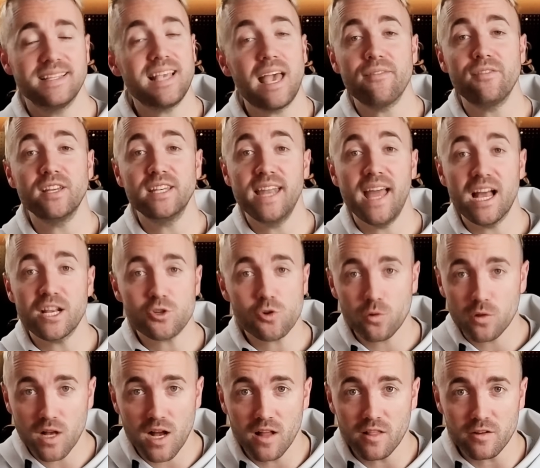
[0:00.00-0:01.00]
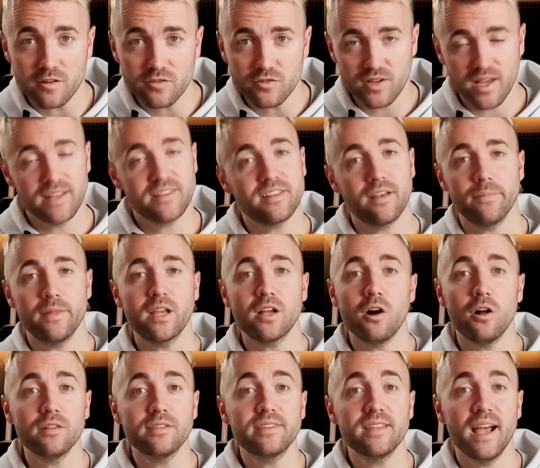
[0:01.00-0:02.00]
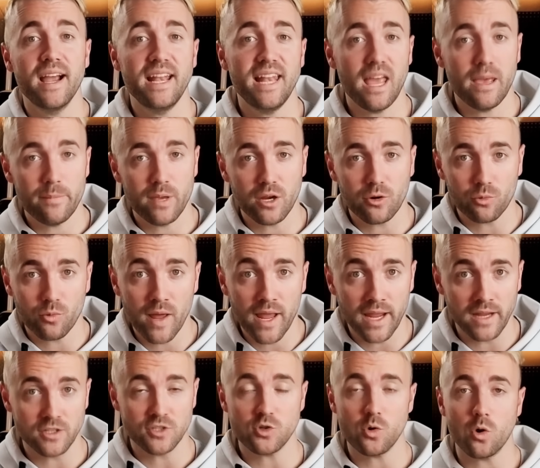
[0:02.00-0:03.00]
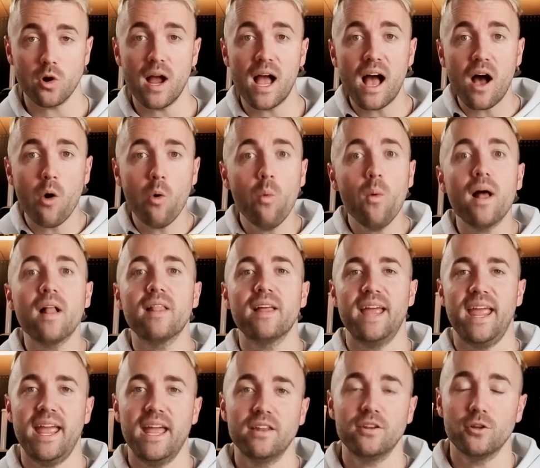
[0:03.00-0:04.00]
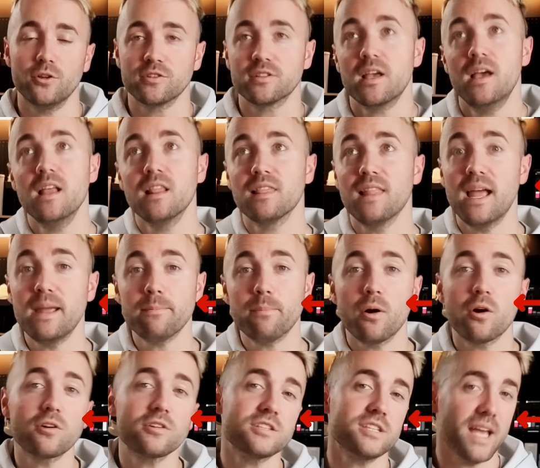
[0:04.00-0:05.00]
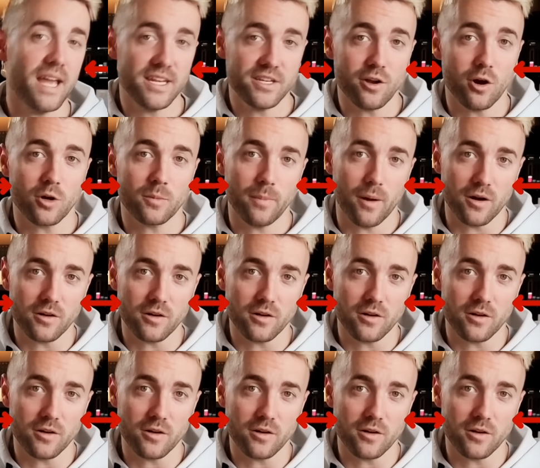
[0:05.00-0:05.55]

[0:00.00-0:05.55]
It's having natural colors and something called dynamic range, or how well it handles light part parts and dark